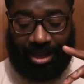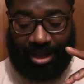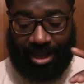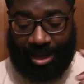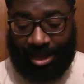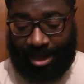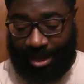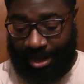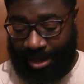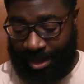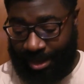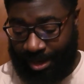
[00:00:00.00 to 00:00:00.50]

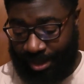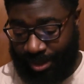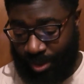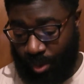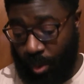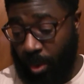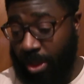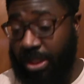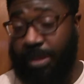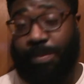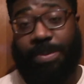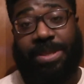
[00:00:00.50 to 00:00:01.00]
The
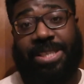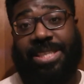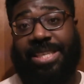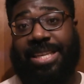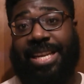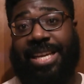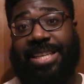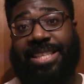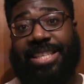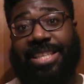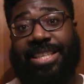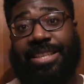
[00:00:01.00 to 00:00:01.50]
squad's been
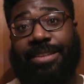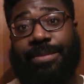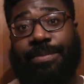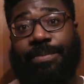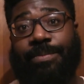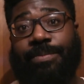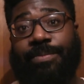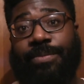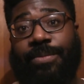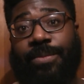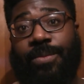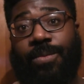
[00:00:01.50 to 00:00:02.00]
selected.
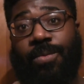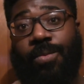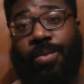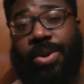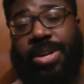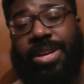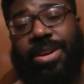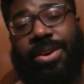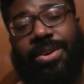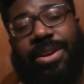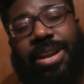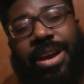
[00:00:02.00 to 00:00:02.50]

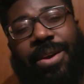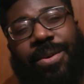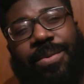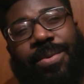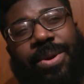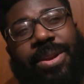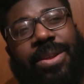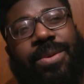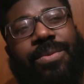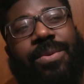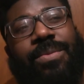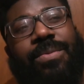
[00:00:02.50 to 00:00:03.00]
We know that
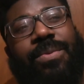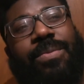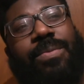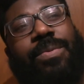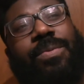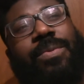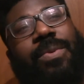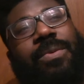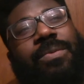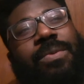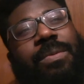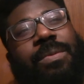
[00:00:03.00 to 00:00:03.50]
when
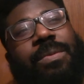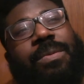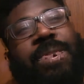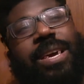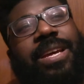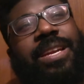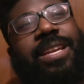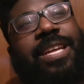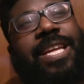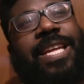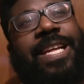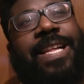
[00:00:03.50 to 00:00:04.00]
we
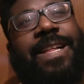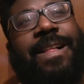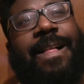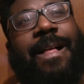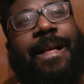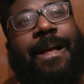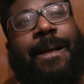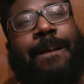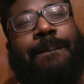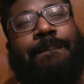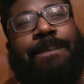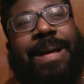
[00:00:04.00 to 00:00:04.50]
played in
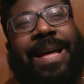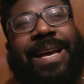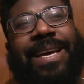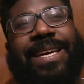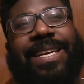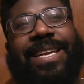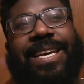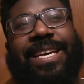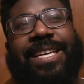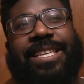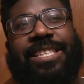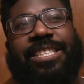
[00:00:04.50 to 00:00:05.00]

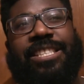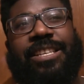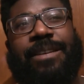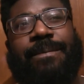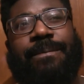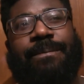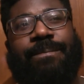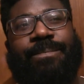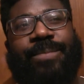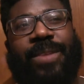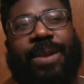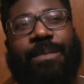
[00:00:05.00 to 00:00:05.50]
Bangladesh,
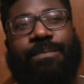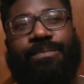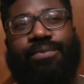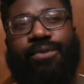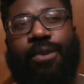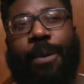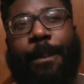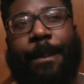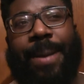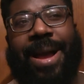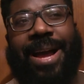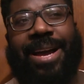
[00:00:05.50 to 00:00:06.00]
they
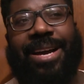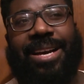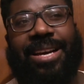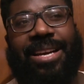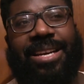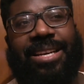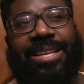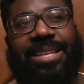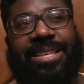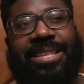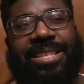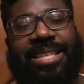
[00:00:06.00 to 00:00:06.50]
brought
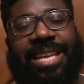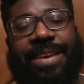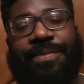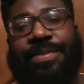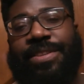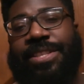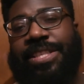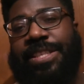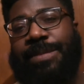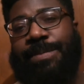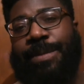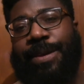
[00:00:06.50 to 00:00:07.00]
back
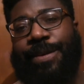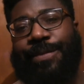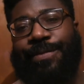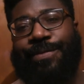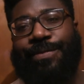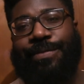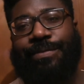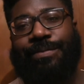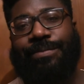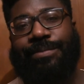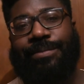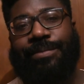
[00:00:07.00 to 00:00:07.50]
Devon
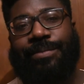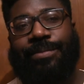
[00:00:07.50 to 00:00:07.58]
Smith.